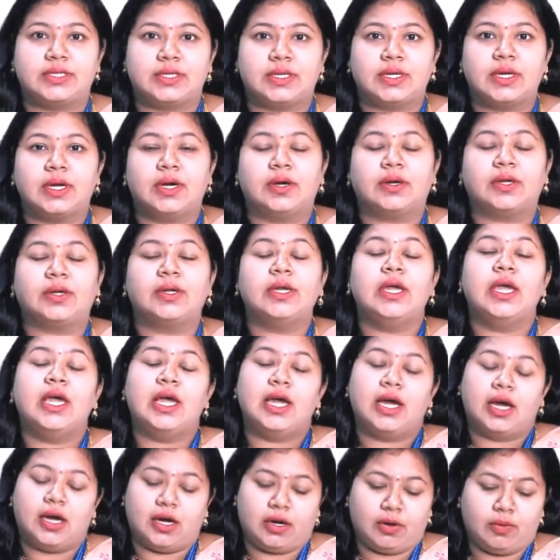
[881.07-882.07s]

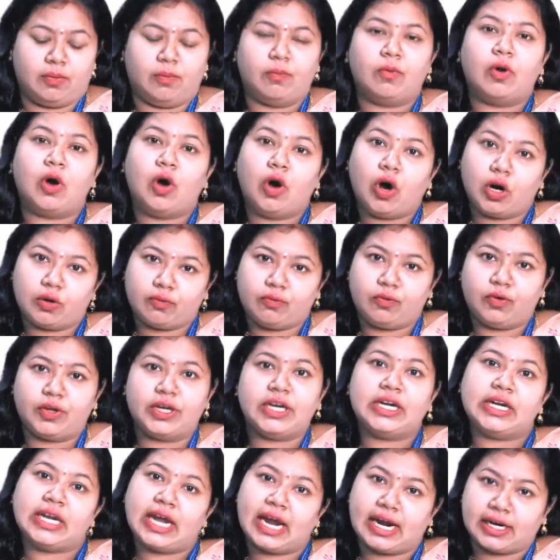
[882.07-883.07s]
Hot fluid
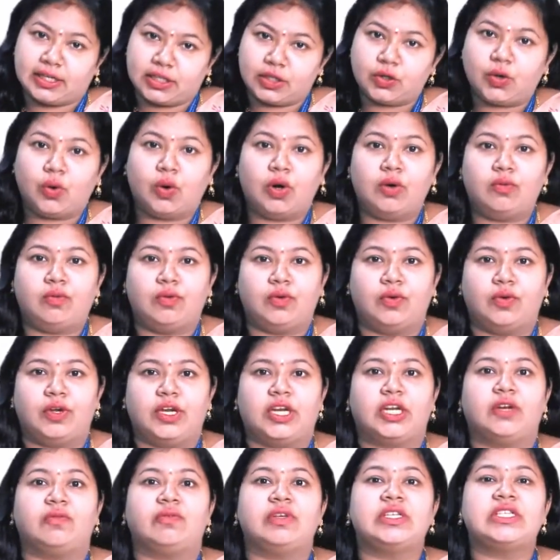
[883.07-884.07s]
and the cold fluid,
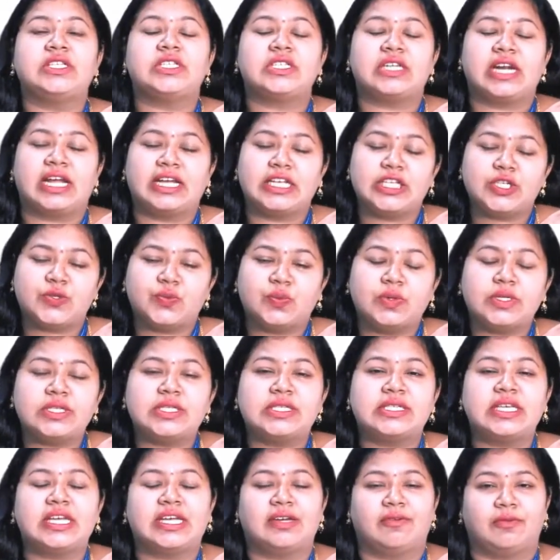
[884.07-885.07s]
which transfers,
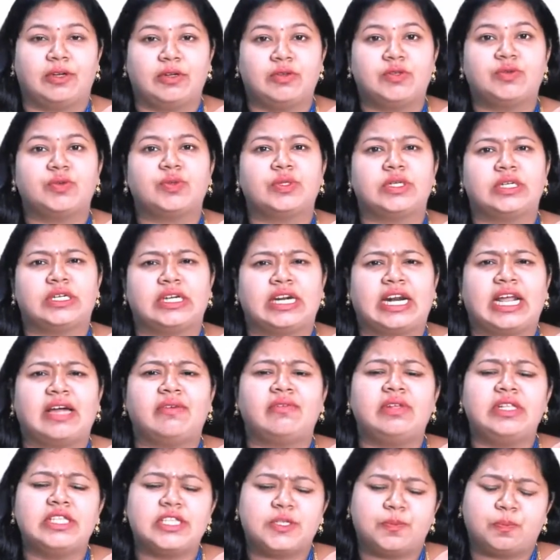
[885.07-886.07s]
which
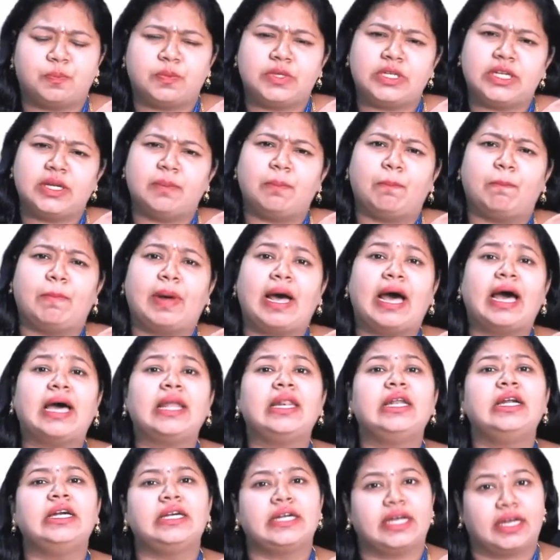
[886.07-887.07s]
travels in a parallel
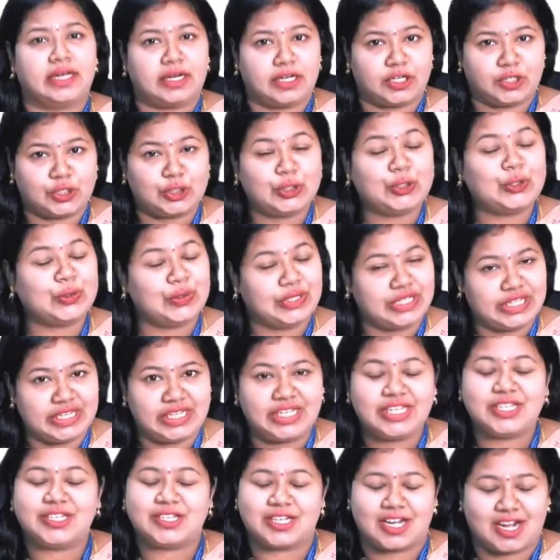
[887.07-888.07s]
direction to each
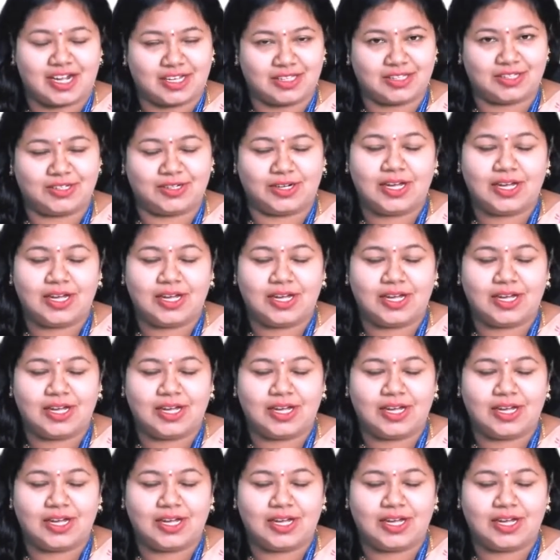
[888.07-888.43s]
other.